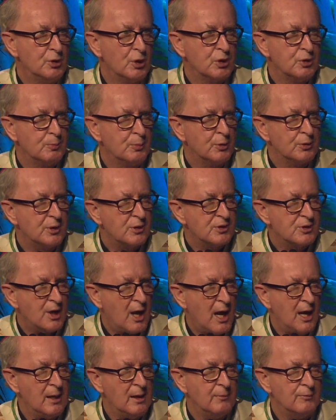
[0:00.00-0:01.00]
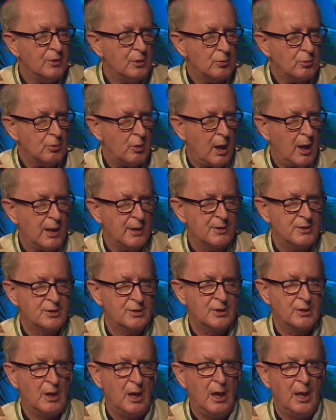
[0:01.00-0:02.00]
just put the sign of the
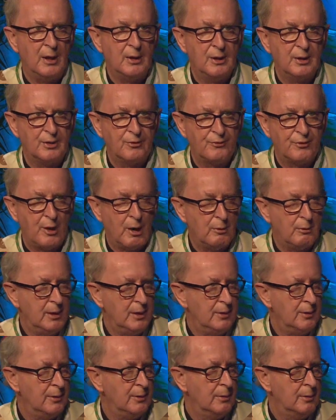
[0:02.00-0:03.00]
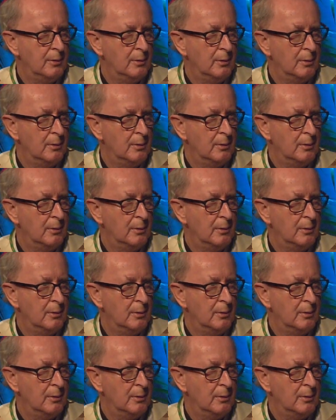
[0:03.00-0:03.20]
cross on his forehead.